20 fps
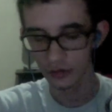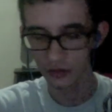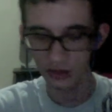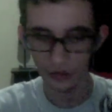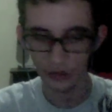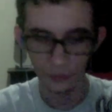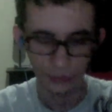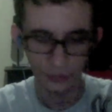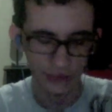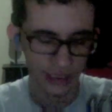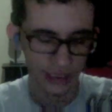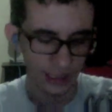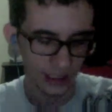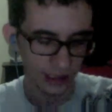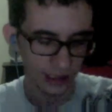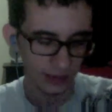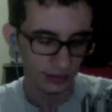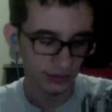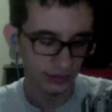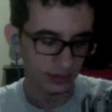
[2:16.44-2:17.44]

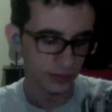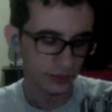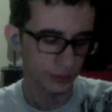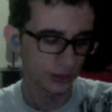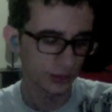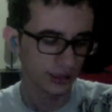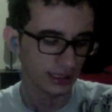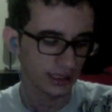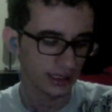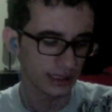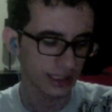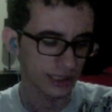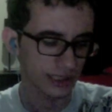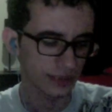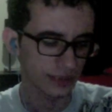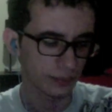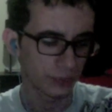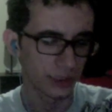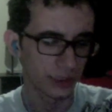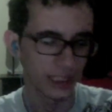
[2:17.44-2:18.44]
obtaining the ability to
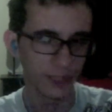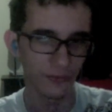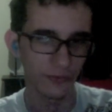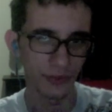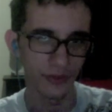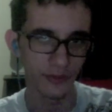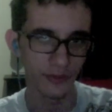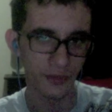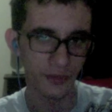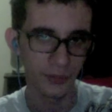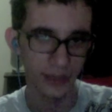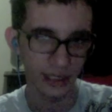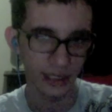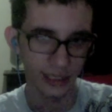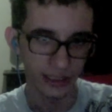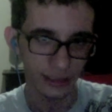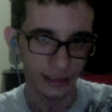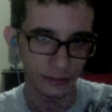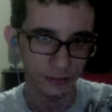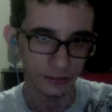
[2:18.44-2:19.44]
get money from
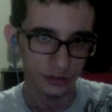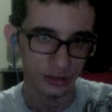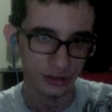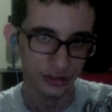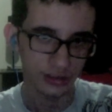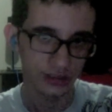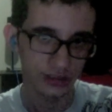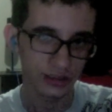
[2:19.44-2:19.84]
everybody else.